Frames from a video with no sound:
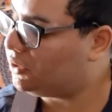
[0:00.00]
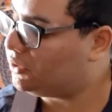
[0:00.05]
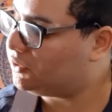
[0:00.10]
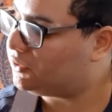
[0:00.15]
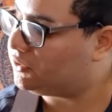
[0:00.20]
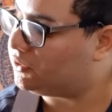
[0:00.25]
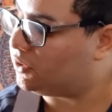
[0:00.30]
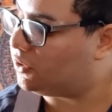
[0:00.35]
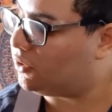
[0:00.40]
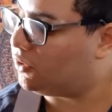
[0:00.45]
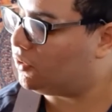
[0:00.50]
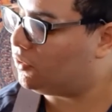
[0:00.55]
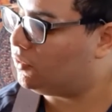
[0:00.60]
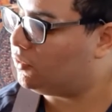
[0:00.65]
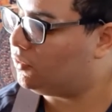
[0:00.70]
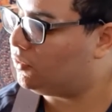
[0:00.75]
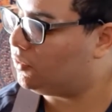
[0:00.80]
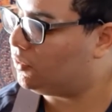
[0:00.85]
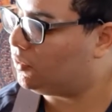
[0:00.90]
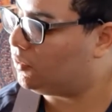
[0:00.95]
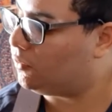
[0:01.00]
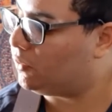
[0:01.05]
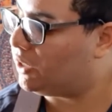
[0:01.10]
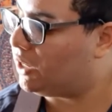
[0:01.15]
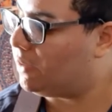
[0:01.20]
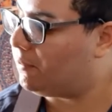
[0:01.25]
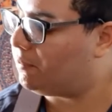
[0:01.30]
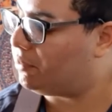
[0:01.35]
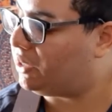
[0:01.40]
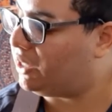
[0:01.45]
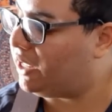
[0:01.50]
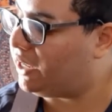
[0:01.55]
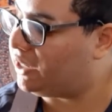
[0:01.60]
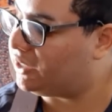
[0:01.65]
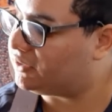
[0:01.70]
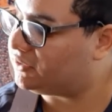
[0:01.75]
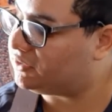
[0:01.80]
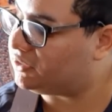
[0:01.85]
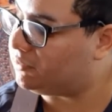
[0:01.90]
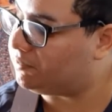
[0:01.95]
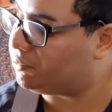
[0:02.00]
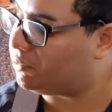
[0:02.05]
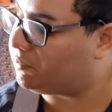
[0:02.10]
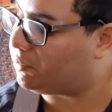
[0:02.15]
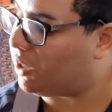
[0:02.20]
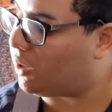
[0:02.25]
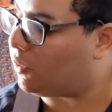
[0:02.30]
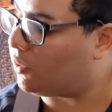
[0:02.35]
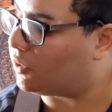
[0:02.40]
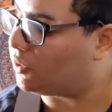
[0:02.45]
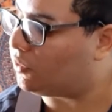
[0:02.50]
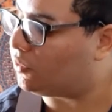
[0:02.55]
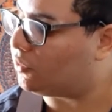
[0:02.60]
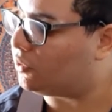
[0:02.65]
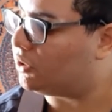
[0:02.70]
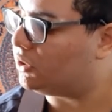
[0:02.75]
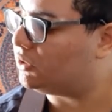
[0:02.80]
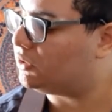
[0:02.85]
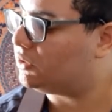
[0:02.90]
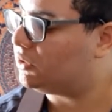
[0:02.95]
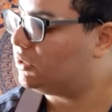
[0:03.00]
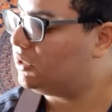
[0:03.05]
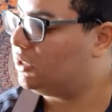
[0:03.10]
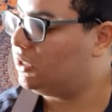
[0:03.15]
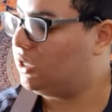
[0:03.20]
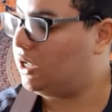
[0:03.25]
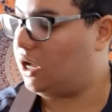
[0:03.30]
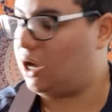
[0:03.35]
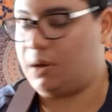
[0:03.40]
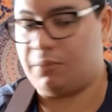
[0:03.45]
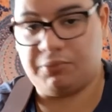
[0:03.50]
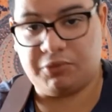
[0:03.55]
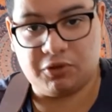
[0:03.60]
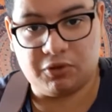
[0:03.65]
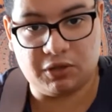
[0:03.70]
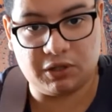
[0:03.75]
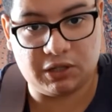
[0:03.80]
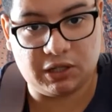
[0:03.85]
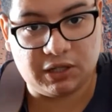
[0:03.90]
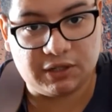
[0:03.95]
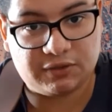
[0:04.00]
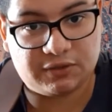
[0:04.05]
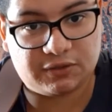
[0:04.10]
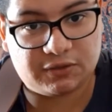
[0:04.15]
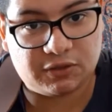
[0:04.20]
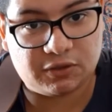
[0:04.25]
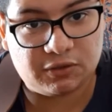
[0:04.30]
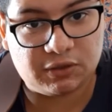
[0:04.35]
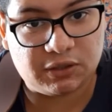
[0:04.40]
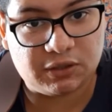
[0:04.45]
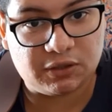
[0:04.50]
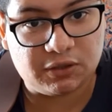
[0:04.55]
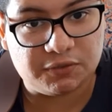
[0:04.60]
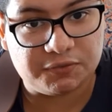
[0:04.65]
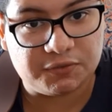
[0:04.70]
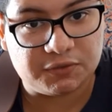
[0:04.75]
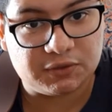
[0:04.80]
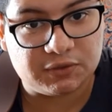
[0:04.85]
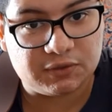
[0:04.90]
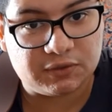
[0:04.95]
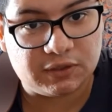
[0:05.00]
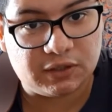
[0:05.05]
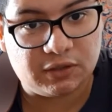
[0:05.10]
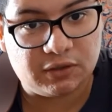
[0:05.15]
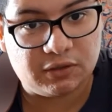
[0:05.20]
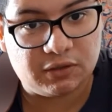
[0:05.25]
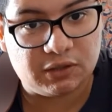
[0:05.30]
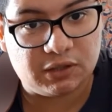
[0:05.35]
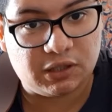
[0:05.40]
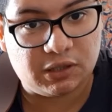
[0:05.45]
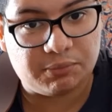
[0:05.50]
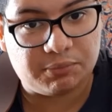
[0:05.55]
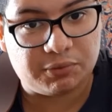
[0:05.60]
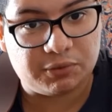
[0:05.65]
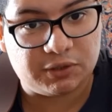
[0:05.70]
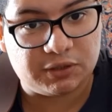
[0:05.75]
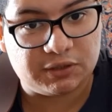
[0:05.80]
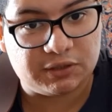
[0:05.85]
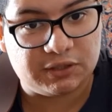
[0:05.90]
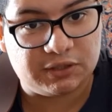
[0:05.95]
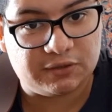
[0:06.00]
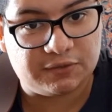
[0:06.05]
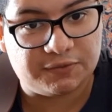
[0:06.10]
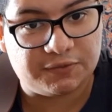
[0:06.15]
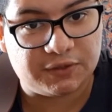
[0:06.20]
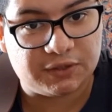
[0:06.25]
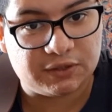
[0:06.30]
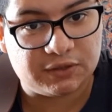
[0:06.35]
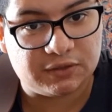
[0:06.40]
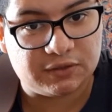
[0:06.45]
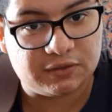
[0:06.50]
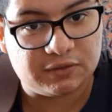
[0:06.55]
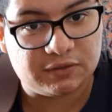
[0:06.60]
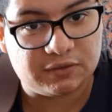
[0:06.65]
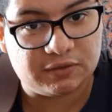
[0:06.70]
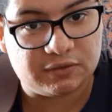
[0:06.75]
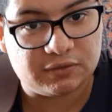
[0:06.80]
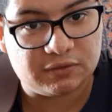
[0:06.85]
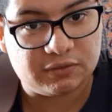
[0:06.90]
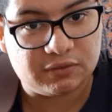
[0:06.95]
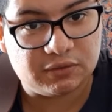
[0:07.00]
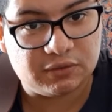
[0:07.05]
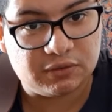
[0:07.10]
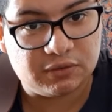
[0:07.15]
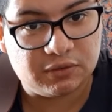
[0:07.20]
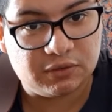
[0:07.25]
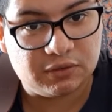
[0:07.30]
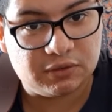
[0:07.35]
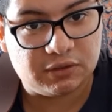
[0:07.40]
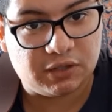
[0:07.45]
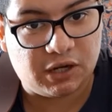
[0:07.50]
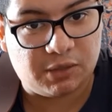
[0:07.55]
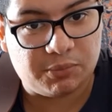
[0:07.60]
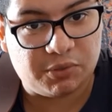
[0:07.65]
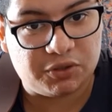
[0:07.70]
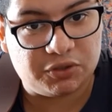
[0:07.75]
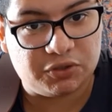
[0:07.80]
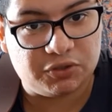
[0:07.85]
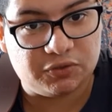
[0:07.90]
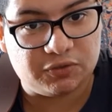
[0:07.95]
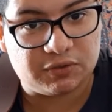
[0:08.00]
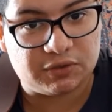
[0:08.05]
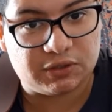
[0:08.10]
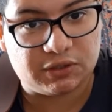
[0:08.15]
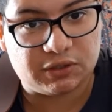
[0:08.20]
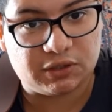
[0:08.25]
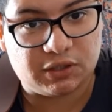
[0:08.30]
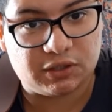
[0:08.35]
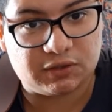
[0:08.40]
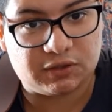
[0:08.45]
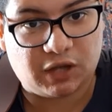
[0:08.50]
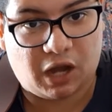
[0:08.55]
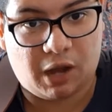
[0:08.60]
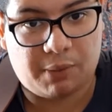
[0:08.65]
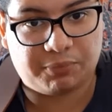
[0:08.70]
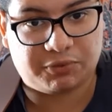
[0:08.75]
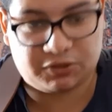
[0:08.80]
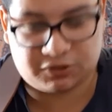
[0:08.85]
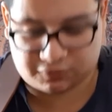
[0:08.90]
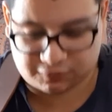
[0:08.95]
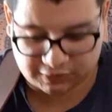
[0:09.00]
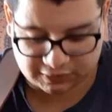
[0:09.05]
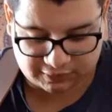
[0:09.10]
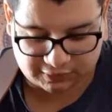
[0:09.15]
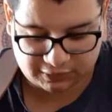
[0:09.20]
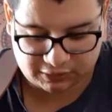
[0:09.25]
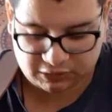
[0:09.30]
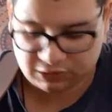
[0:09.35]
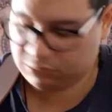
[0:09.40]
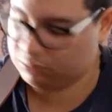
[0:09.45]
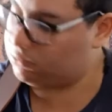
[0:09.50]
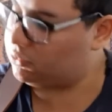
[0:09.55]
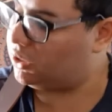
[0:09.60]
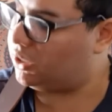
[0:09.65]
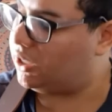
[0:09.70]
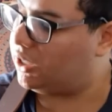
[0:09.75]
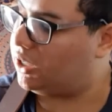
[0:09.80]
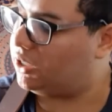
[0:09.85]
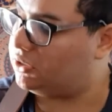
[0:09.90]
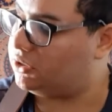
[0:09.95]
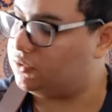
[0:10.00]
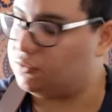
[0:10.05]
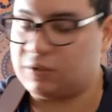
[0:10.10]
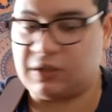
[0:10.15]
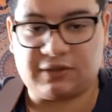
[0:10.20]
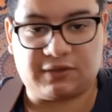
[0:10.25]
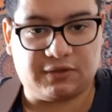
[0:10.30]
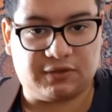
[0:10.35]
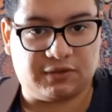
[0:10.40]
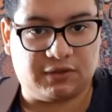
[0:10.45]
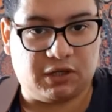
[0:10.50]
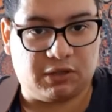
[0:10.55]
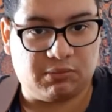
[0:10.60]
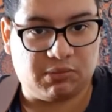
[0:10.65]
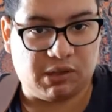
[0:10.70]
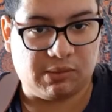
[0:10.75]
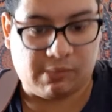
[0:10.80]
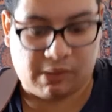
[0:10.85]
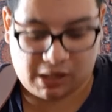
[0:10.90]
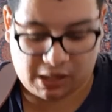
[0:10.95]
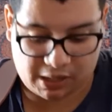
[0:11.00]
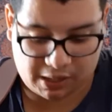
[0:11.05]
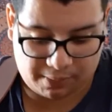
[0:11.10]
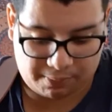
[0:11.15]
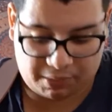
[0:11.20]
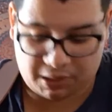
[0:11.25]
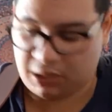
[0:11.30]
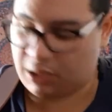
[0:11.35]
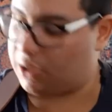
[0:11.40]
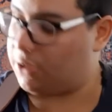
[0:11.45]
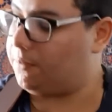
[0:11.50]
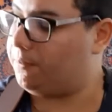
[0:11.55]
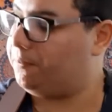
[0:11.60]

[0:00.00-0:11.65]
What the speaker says: So when I'm playing a simple power chord, I'm muting like so. I don't know if you can tell. I'm putting these fingers that I'm not using on top, just resting them, and the rest is done by my pinky.